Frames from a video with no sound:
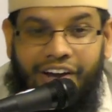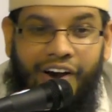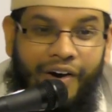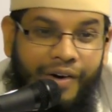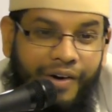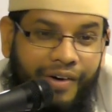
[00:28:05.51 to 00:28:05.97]

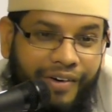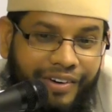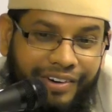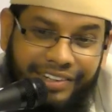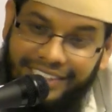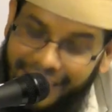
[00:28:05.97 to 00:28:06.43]

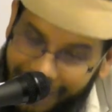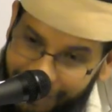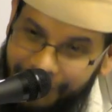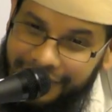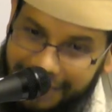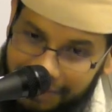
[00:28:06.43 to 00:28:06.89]
oh,
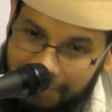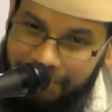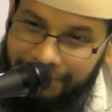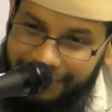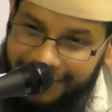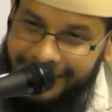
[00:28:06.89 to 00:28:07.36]

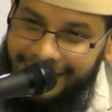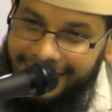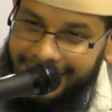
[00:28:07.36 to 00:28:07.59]
terrorism.